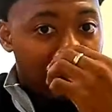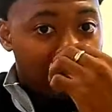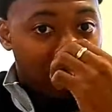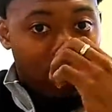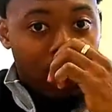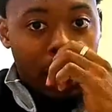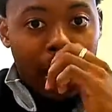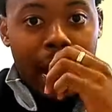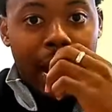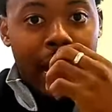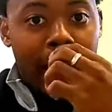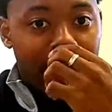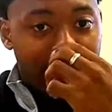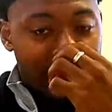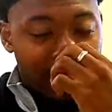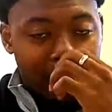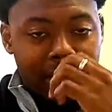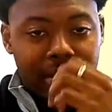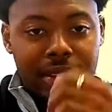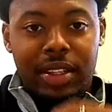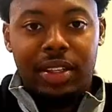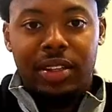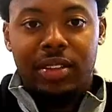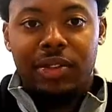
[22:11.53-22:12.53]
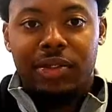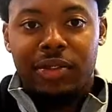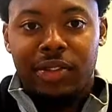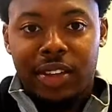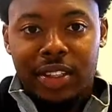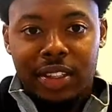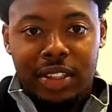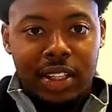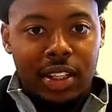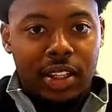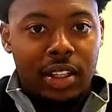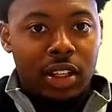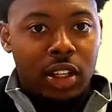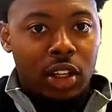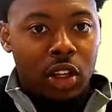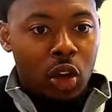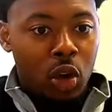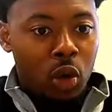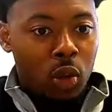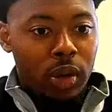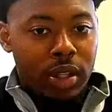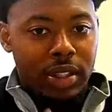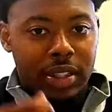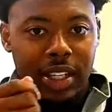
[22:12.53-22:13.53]
I have to still physically go
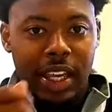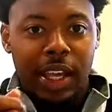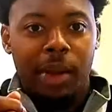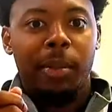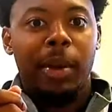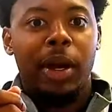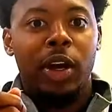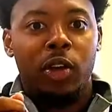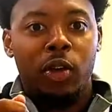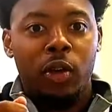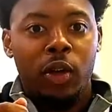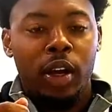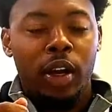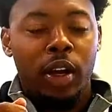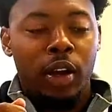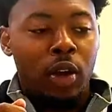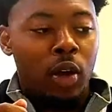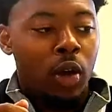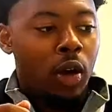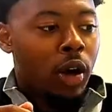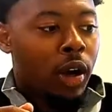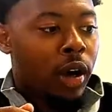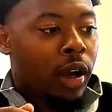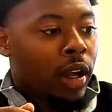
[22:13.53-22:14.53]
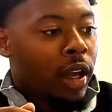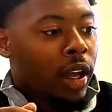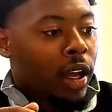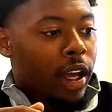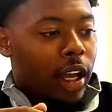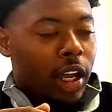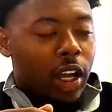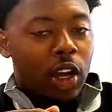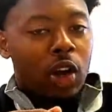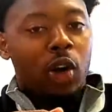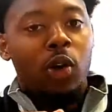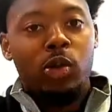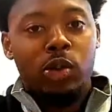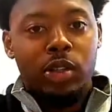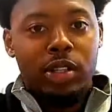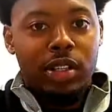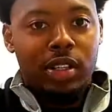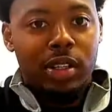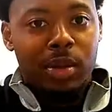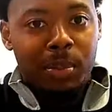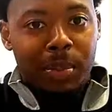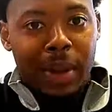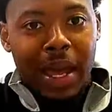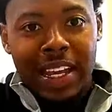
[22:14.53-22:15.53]
and take my credit card and go
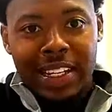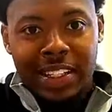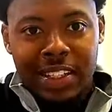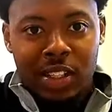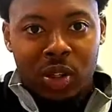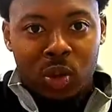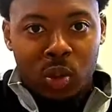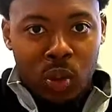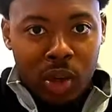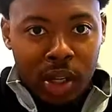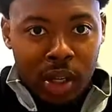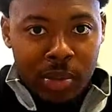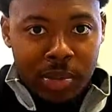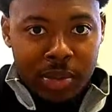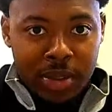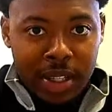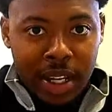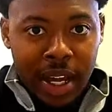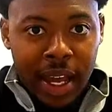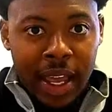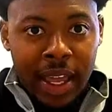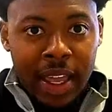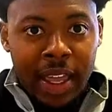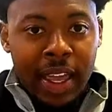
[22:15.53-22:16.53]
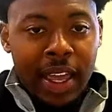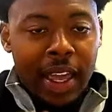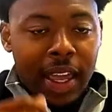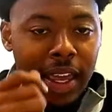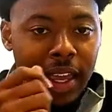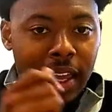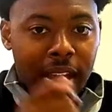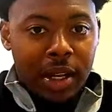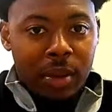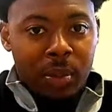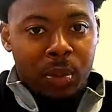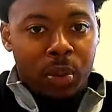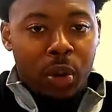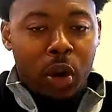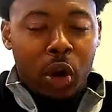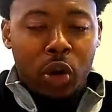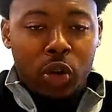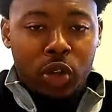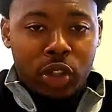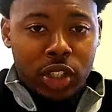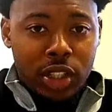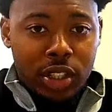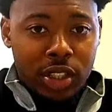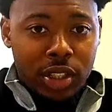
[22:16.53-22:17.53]
back to the website and
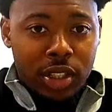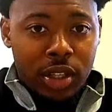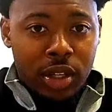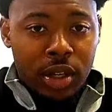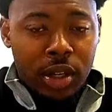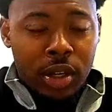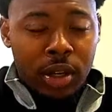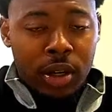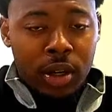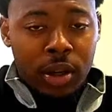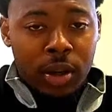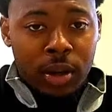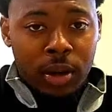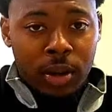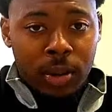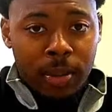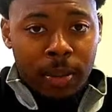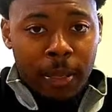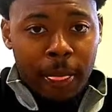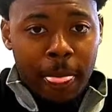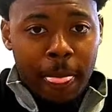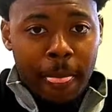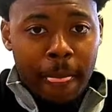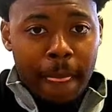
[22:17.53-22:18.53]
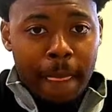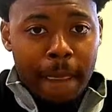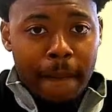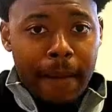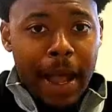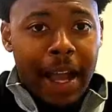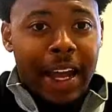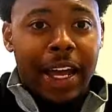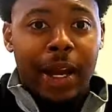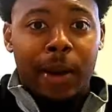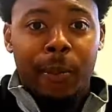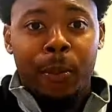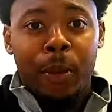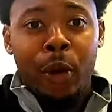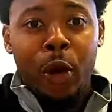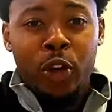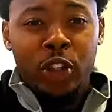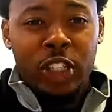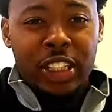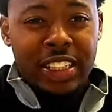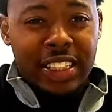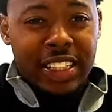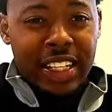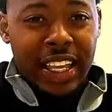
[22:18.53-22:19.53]
purchase I gotta purchase
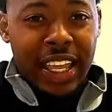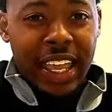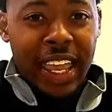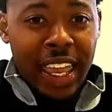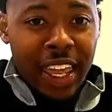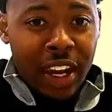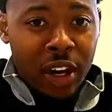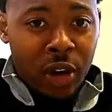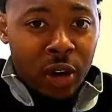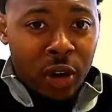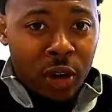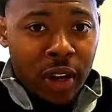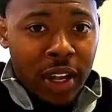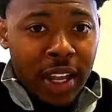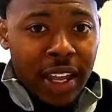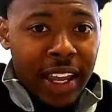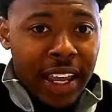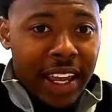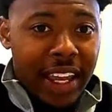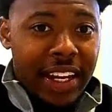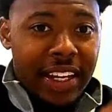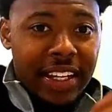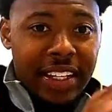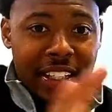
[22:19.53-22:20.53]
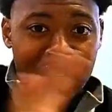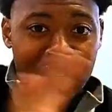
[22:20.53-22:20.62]
the heater and